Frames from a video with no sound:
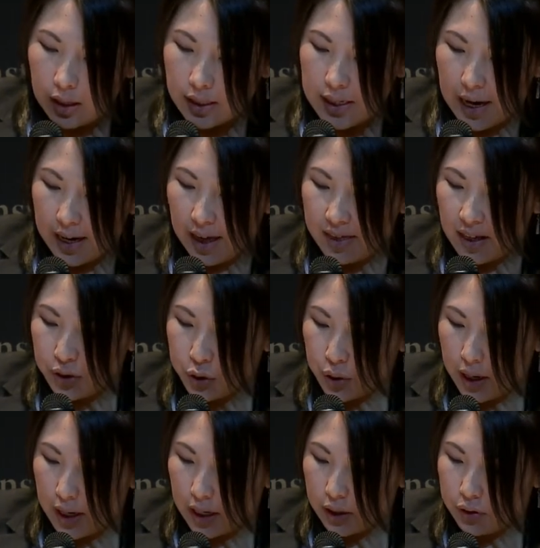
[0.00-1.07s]
tech ethics
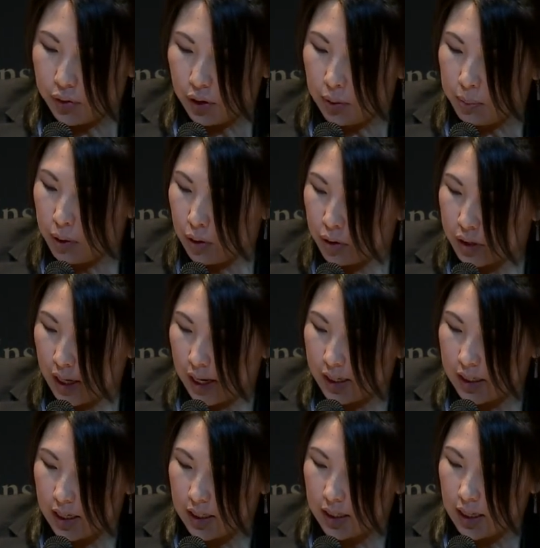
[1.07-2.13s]
trainings for computer
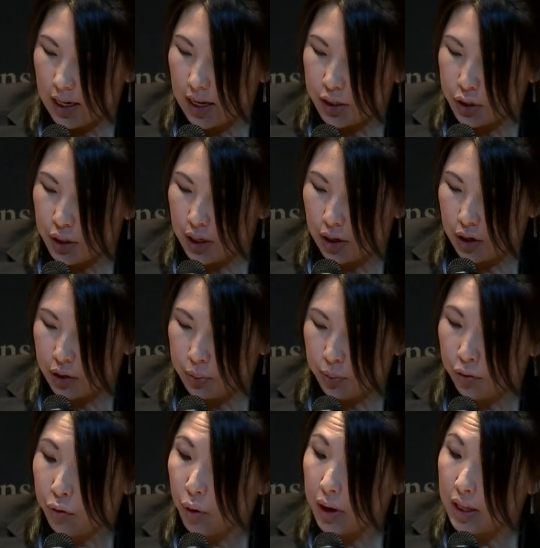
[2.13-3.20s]
scientists and engineers
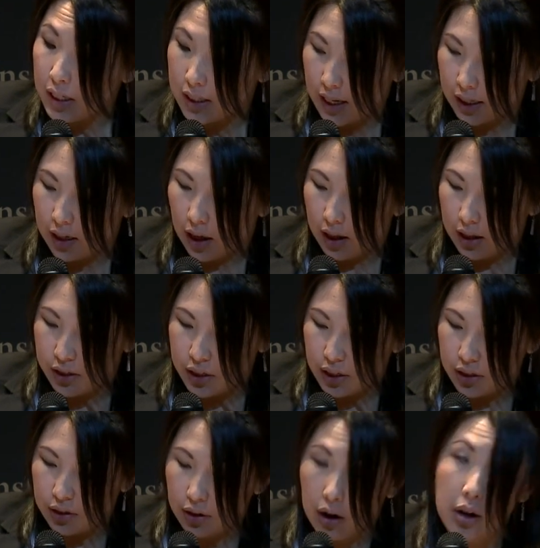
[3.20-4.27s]
before these
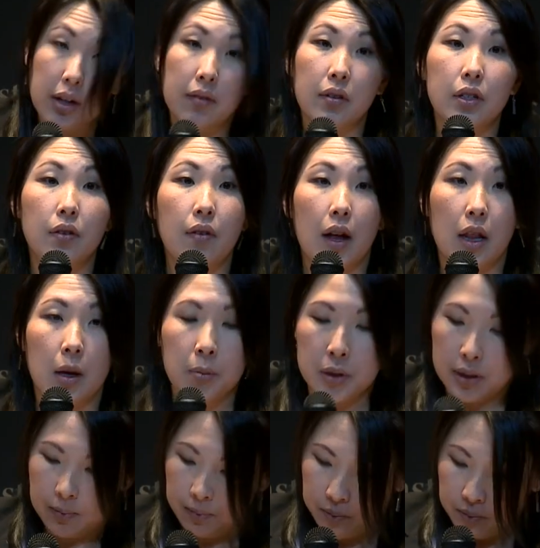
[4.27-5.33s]
technologies are even developed,
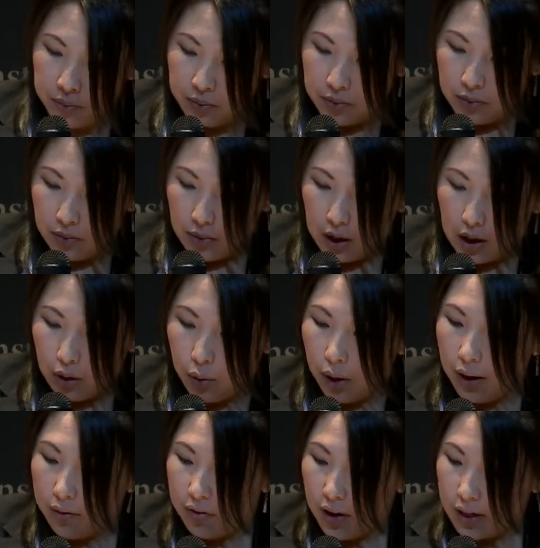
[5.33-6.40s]

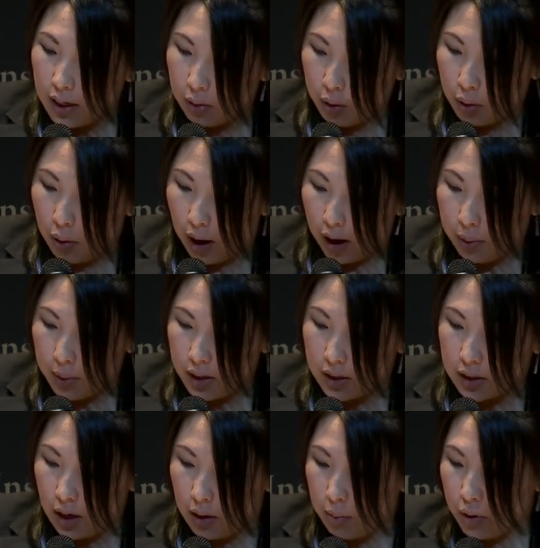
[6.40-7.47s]
grant funding requirements
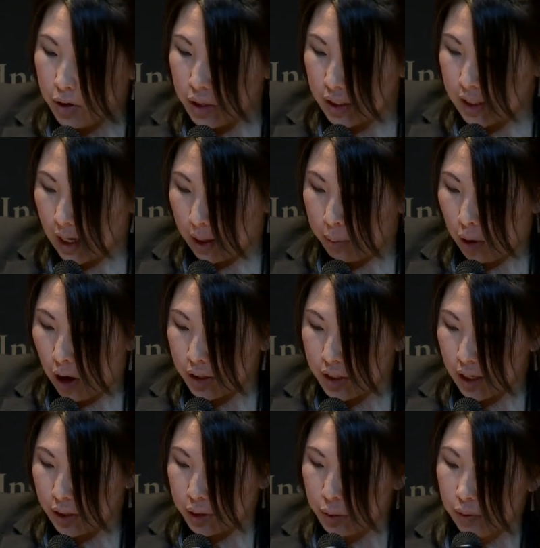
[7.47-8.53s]
on emerging tech
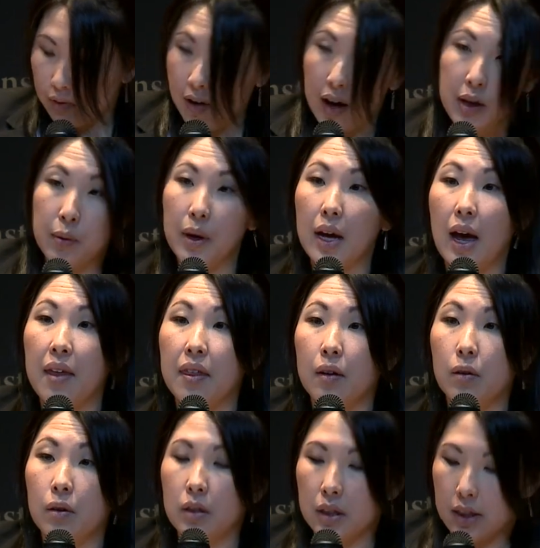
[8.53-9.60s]
projects to evaluate
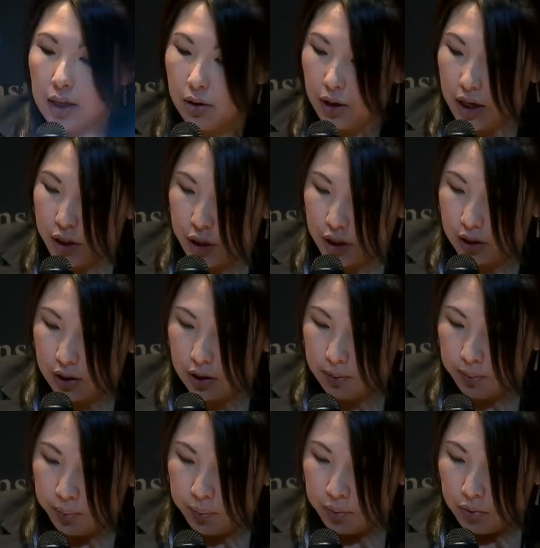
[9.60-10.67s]
ethical considerations,
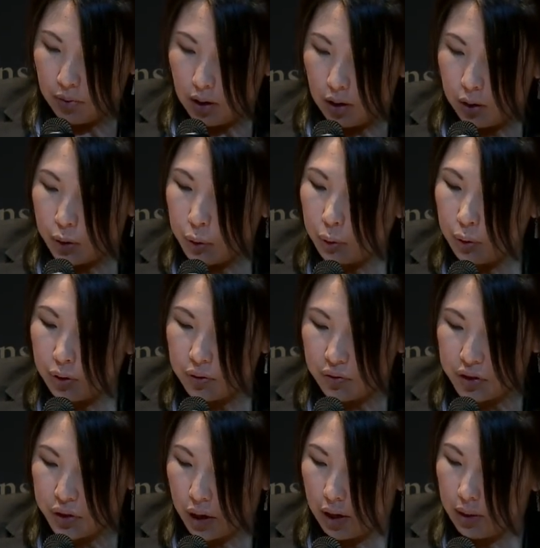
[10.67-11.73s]
tools for
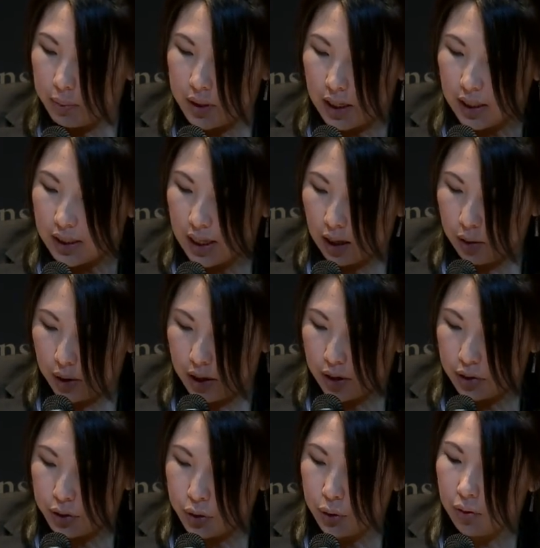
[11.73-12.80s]
startups and
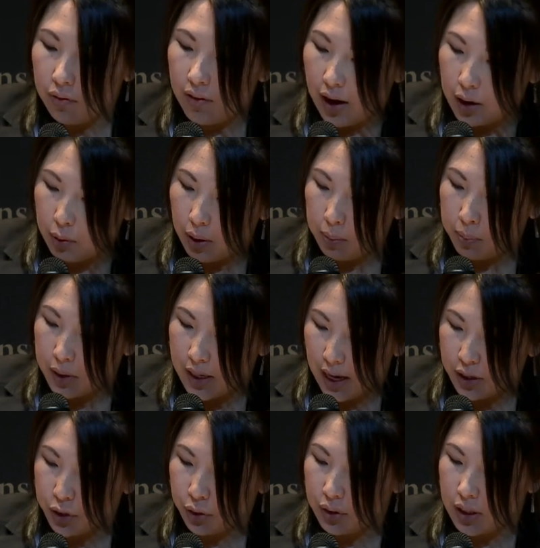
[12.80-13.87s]
accelerators to evaluate
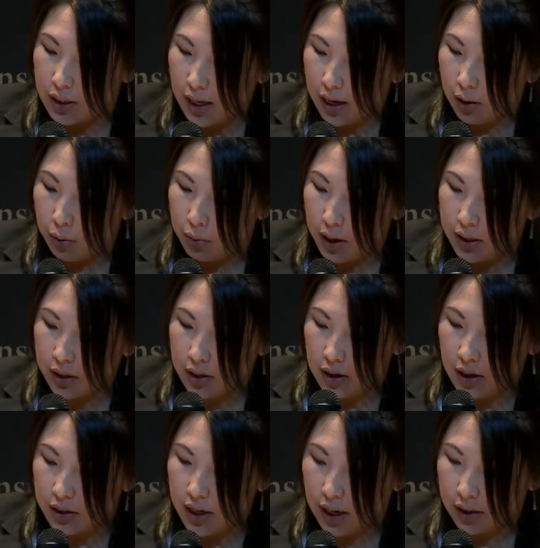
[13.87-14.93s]
potential societal risks to
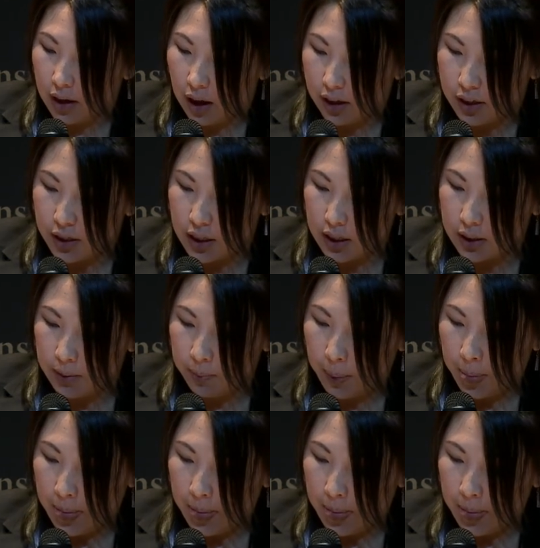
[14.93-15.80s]
their technologies,